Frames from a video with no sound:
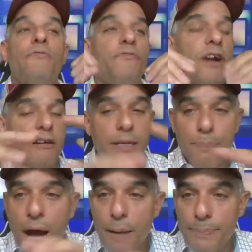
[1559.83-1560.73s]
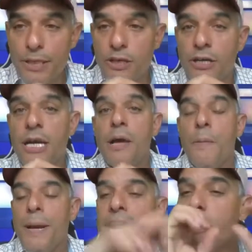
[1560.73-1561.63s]
Very popular.
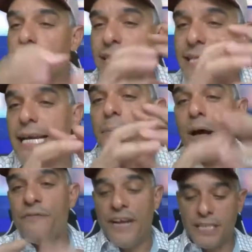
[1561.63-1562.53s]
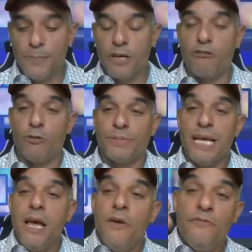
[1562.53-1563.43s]
Here's the thing about Facebook groups.
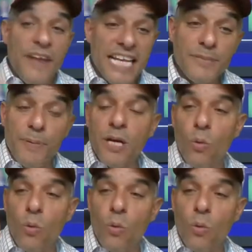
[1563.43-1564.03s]
Facebook